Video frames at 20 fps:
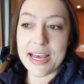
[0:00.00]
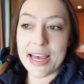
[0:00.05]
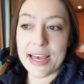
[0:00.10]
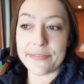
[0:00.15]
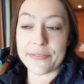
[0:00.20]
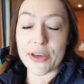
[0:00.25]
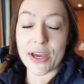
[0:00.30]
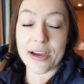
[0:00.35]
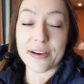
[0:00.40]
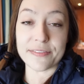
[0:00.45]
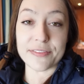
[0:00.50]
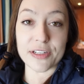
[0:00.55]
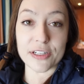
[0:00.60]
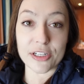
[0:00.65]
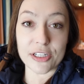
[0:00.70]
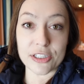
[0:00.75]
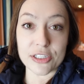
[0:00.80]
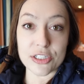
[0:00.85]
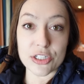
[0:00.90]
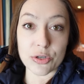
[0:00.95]
if you have
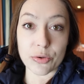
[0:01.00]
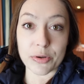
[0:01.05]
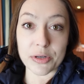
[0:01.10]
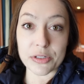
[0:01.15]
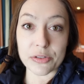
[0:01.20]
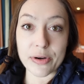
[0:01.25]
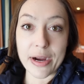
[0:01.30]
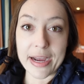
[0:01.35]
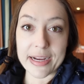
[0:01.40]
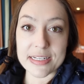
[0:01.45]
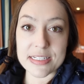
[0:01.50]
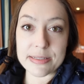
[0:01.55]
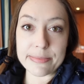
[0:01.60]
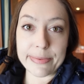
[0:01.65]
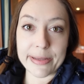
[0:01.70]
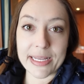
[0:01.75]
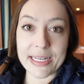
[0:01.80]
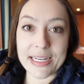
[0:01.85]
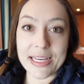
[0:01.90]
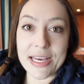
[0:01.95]
your door cracked a
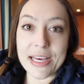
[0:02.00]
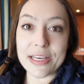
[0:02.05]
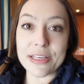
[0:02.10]
bit,